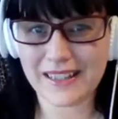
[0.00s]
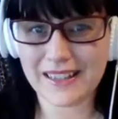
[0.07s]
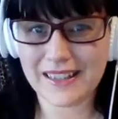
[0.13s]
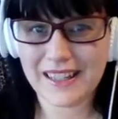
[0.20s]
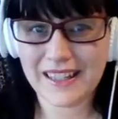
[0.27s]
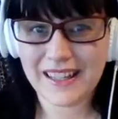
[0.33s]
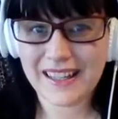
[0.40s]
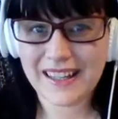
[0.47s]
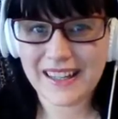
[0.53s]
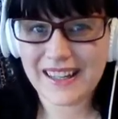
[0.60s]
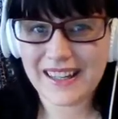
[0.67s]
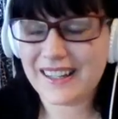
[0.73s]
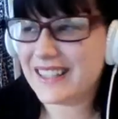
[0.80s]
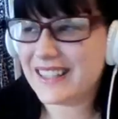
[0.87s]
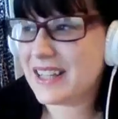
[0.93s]
and
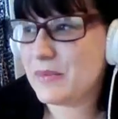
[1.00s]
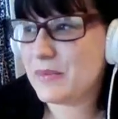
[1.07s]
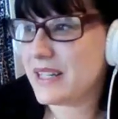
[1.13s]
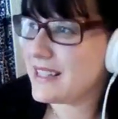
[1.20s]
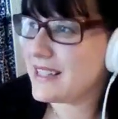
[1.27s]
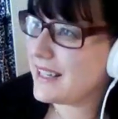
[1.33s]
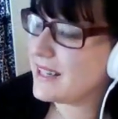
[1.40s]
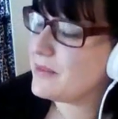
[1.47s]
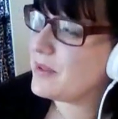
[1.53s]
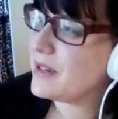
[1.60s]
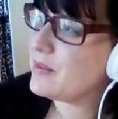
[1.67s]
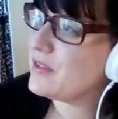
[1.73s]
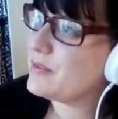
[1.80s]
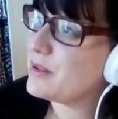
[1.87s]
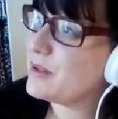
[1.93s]
like 10 minutes later
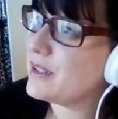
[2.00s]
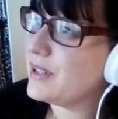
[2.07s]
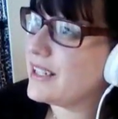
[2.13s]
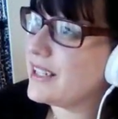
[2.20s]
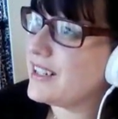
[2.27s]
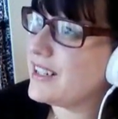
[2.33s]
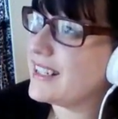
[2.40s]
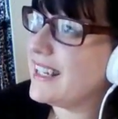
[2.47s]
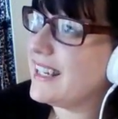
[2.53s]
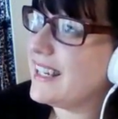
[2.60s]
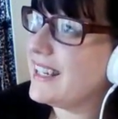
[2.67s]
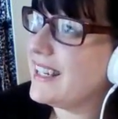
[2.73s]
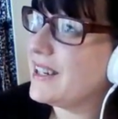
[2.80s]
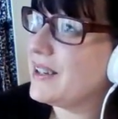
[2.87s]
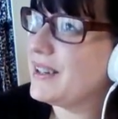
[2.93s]
people have put, we can't hear
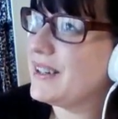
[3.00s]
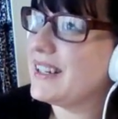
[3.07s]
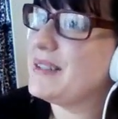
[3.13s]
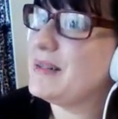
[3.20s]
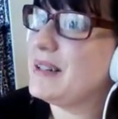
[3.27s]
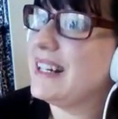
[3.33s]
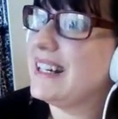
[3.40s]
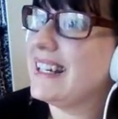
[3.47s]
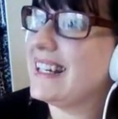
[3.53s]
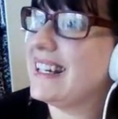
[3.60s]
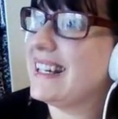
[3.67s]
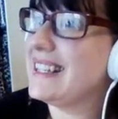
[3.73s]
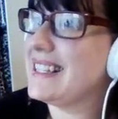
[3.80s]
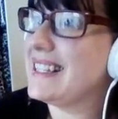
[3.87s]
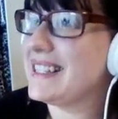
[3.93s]
you. I'm like,
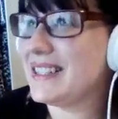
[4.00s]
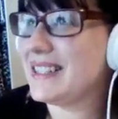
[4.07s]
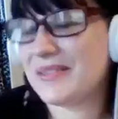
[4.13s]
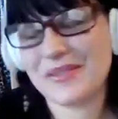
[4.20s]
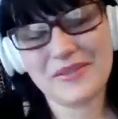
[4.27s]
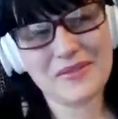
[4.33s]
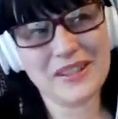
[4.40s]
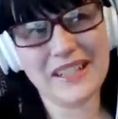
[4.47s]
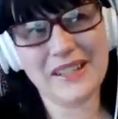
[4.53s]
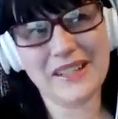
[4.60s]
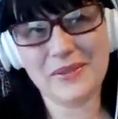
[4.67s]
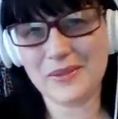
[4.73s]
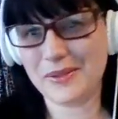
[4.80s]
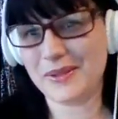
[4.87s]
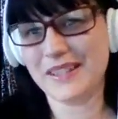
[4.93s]
okay, this is really
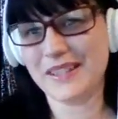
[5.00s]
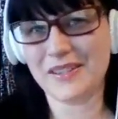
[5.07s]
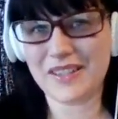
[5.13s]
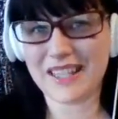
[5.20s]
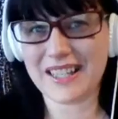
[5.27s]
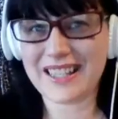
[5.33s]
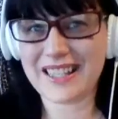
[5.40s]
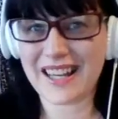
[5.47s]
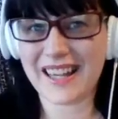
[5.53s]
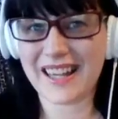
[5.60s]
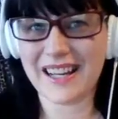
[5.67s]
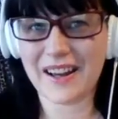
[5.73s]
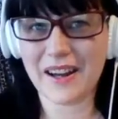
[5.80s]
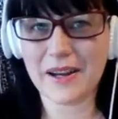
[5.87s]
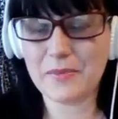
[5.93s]
awkward. I've just sat
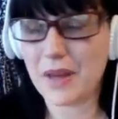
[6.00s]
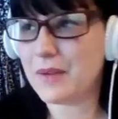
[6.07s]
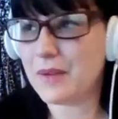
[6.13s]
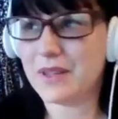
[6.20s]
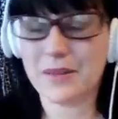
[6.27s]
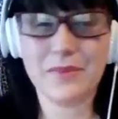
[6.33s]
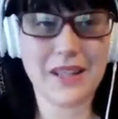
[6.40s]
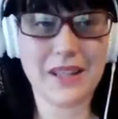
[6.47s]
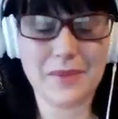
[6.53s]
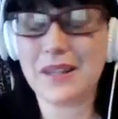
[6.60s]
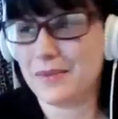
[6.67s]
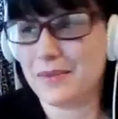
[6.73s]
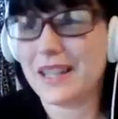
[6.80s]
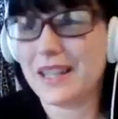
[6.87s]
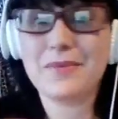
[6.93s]
there going
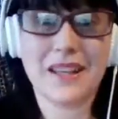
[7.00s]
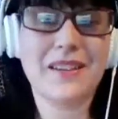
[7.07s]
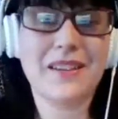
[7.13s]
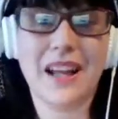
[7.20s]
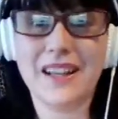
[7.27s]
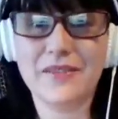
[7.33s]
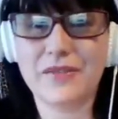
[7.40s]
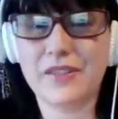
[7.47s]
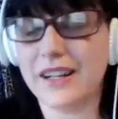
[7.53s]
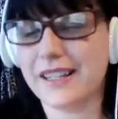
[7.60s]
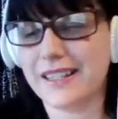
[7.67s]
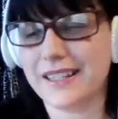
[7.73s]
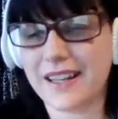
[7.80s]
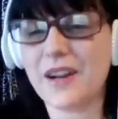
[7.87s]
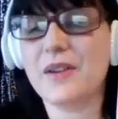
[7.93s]
for
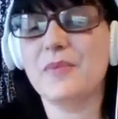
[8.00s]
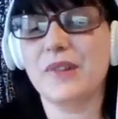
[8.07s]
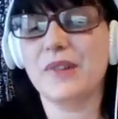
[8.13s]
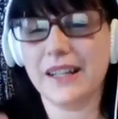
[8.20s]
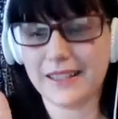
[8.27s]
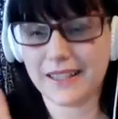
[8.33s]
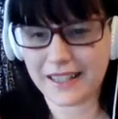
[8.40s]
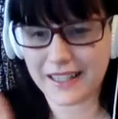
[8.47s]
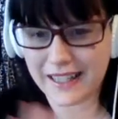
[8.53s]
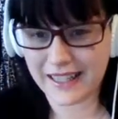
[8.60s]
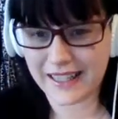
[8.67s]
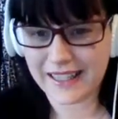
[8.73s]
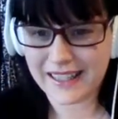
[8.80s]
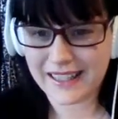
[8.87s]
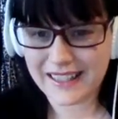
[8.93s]
ages. Oh, brilliant,
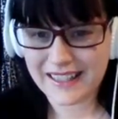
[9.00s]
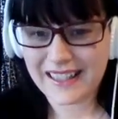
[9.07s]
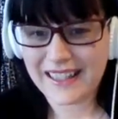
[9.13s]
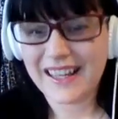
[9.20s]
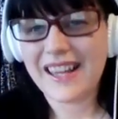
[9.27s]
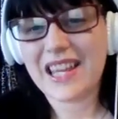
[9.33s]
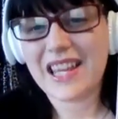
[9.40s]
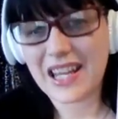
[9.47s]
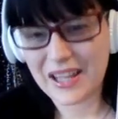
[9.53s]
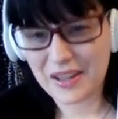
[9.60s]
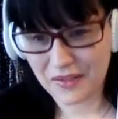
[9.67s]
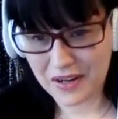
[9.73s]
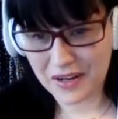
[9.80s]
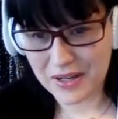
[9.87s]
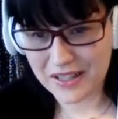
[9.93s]
okay. Thank
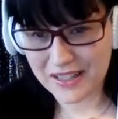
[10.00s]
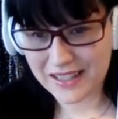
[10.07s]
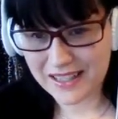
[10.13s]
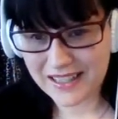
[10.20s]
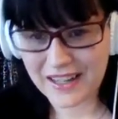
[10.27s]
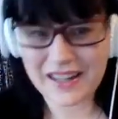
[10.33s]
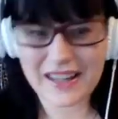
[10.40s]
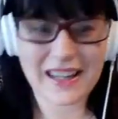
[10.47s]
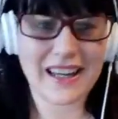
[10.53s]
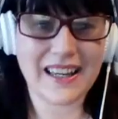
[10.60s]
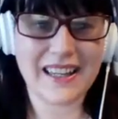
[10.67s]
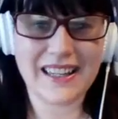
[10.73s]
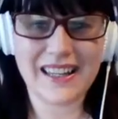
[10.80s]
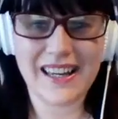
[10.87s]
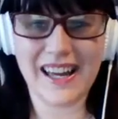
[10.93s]
you very much. Okay.